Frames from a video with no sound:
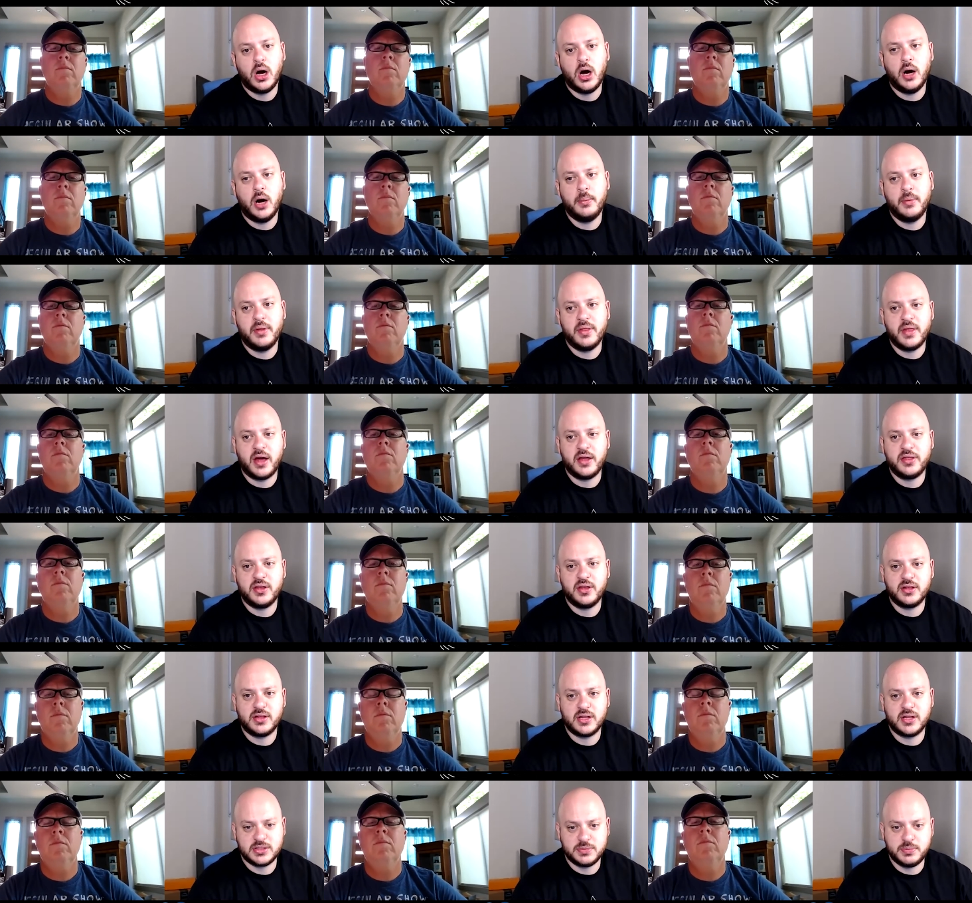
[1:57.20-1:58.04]
Speaker 1: Um, and I
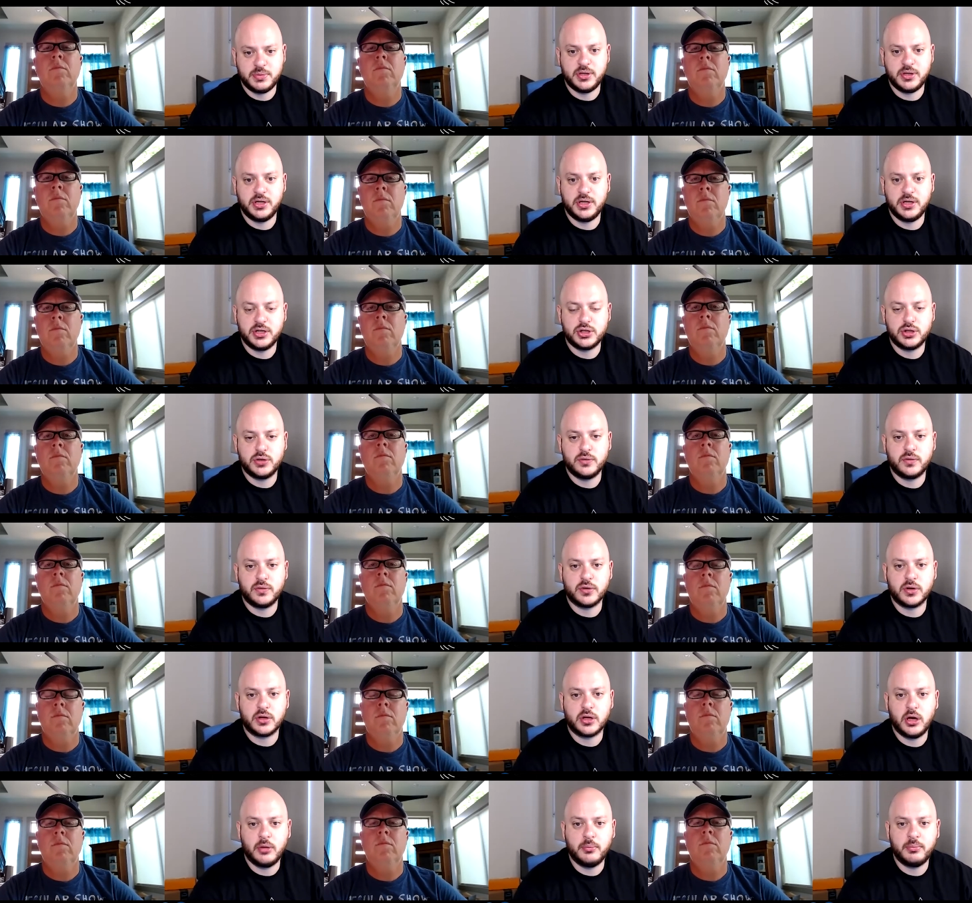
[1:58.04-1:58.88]
think that's been an issue for
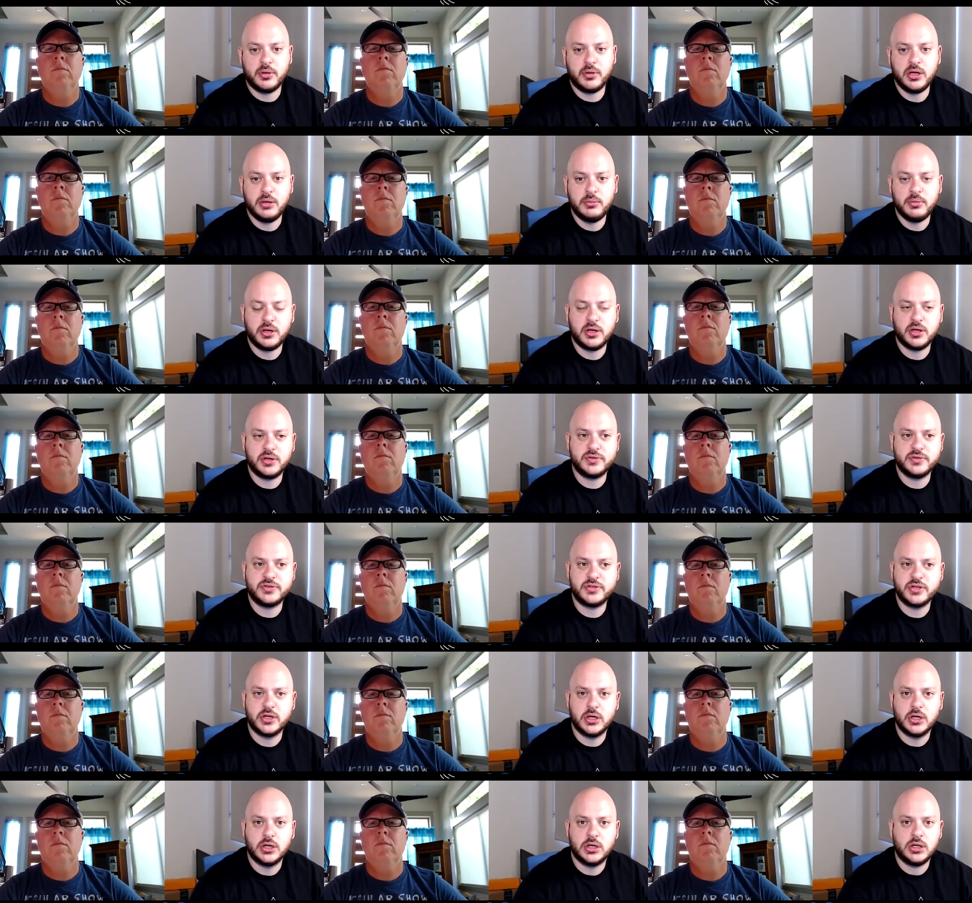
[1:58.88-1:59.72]
the company
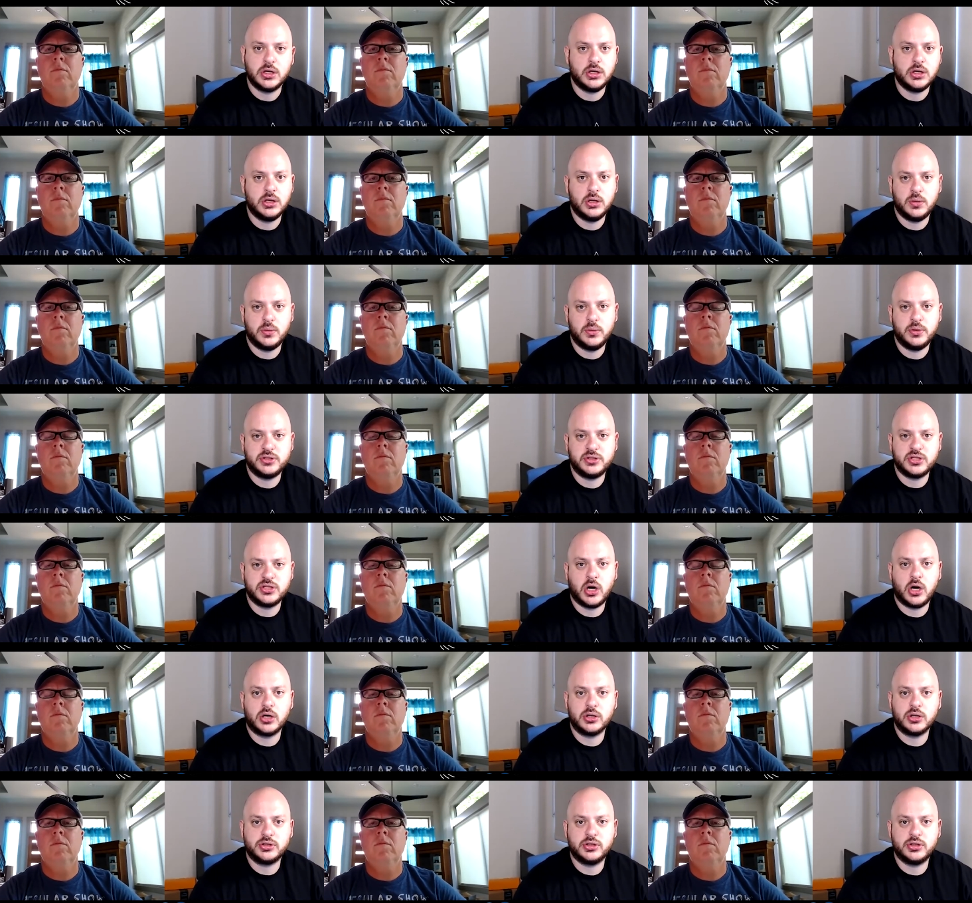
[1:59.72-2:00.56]
because you know it's
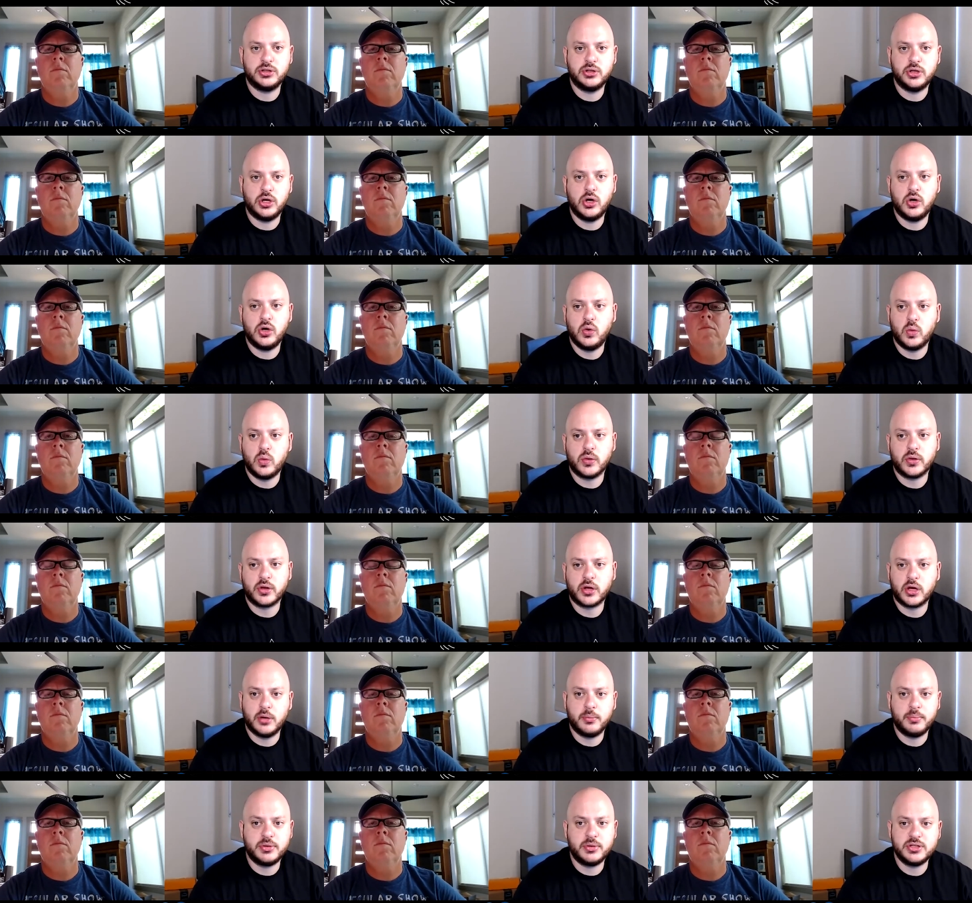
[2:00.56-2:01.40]
hard to know where the
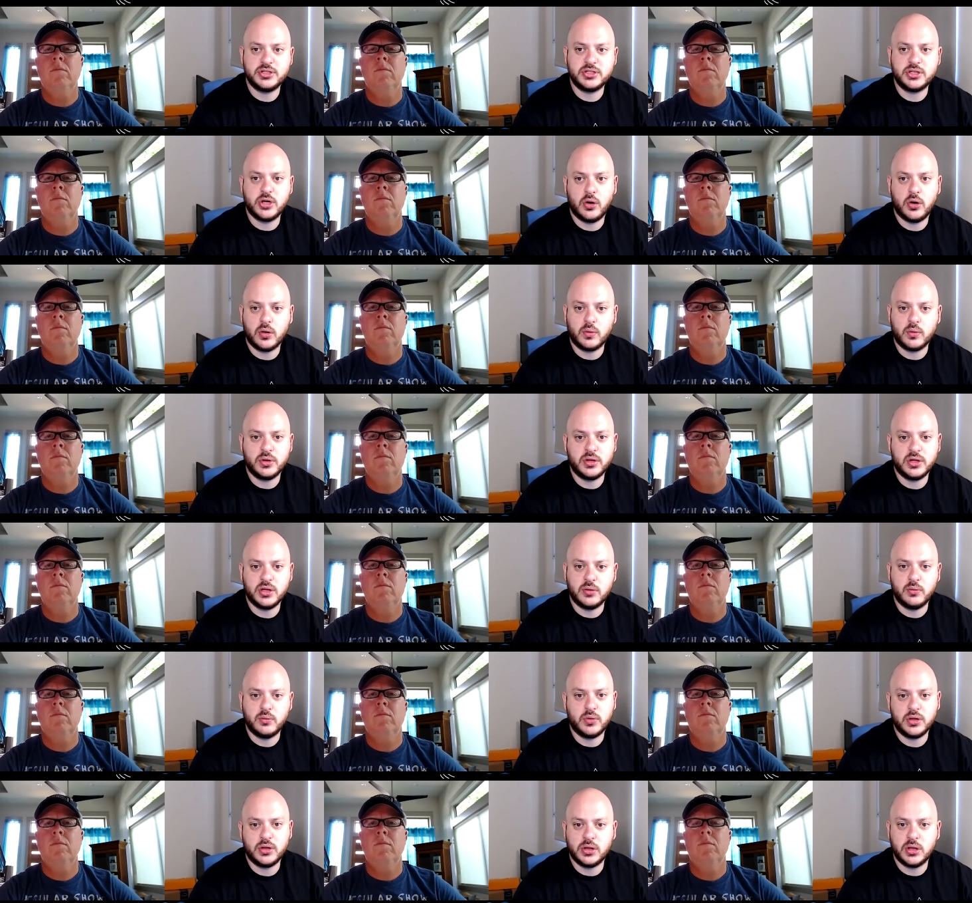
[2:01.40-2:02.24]
company's going when
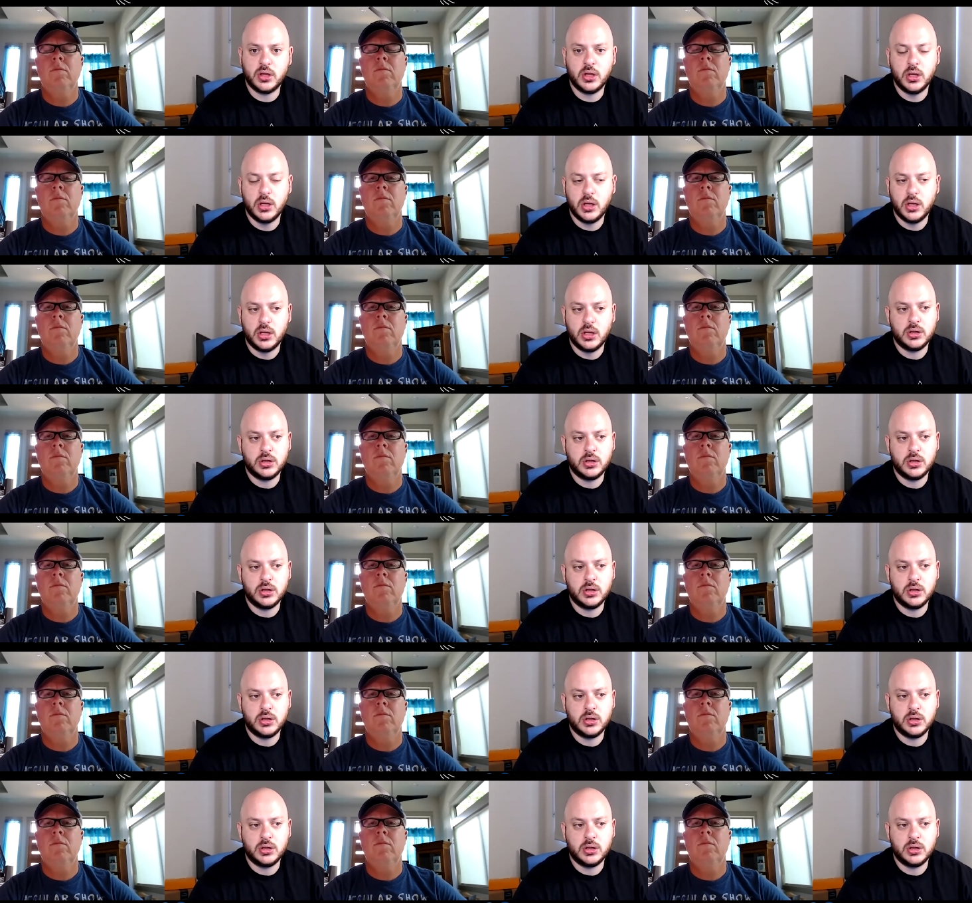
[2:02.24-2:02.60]
when